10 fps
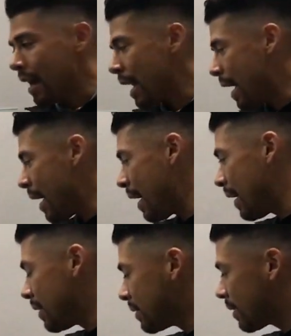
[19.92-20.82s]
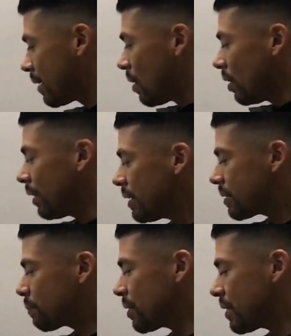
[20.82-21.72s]
And
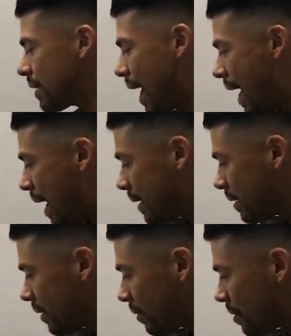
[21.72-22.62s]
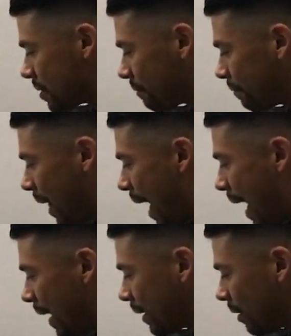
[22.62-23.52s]
let's pretend there is a
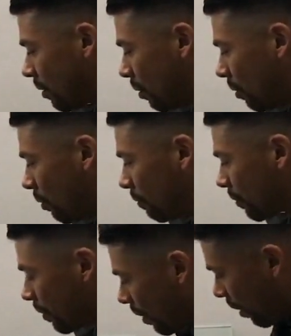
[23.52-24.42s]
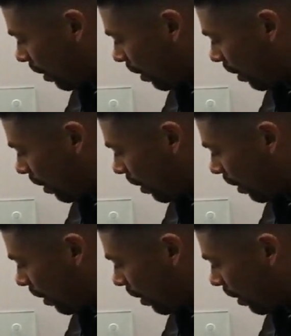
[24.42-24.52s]
flag over